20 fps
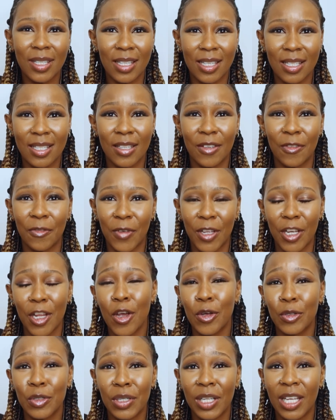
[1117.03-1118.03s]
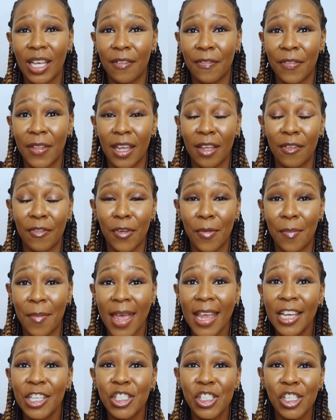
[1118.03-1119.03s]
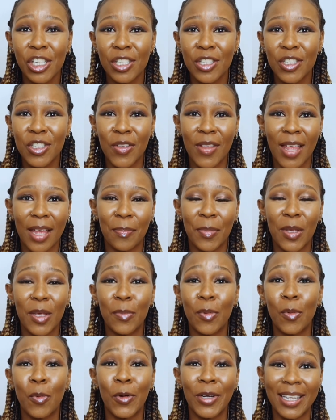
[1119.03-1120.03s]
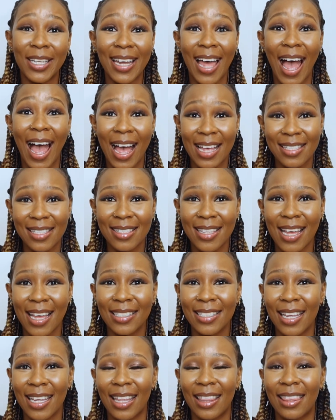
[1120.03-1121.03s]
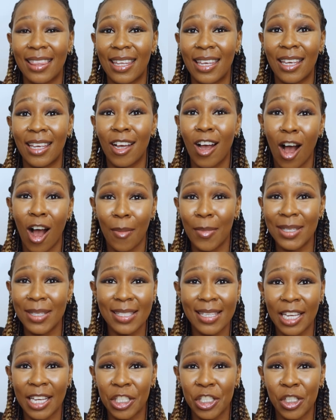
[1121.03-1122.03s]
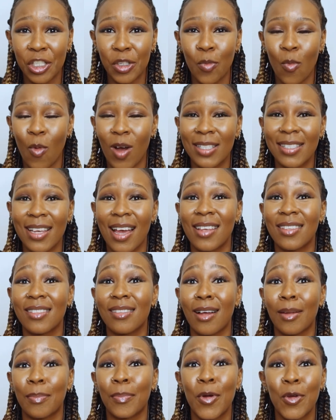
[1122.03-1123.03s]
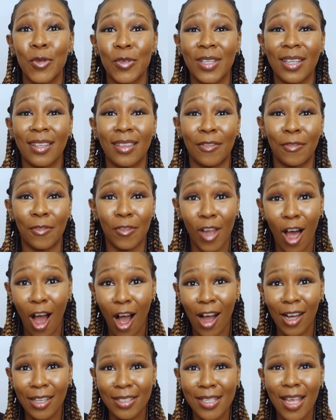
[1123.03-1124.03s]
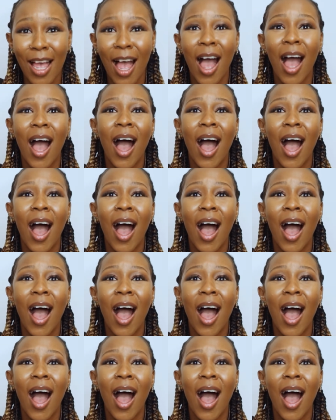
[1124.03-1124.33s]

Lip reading: this video to give the information so that people wouldn't ask that in the comment section once I start posting the vlogs.